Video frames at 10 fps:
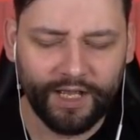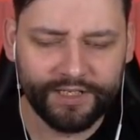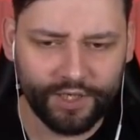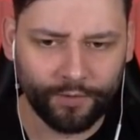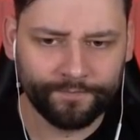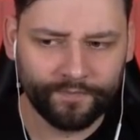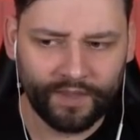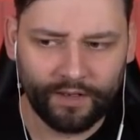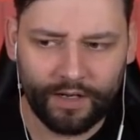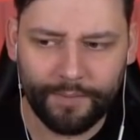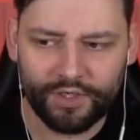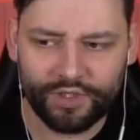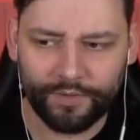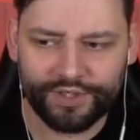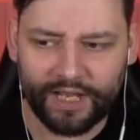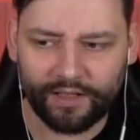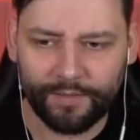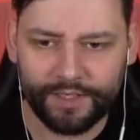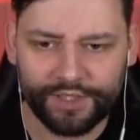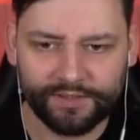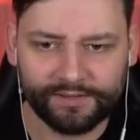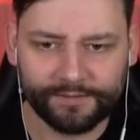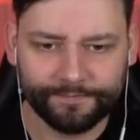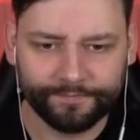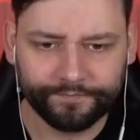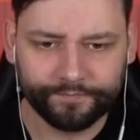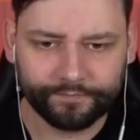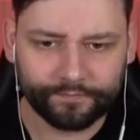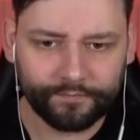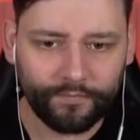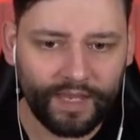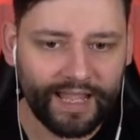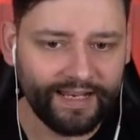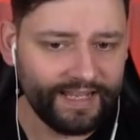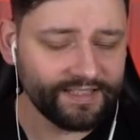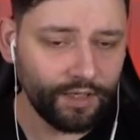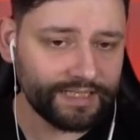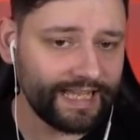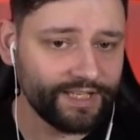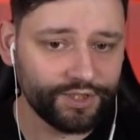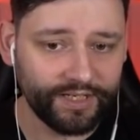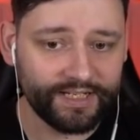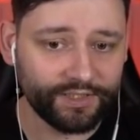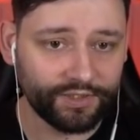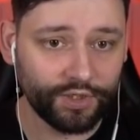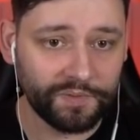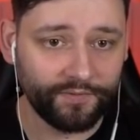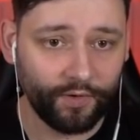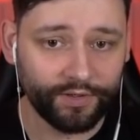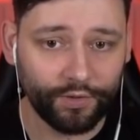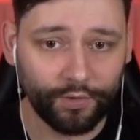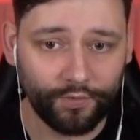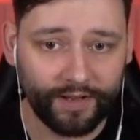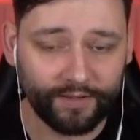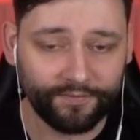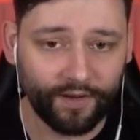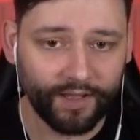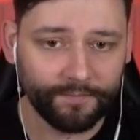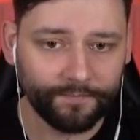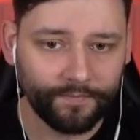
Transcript: so, let me just double check on the missions. It is Los Angeles, just before I do create the flight.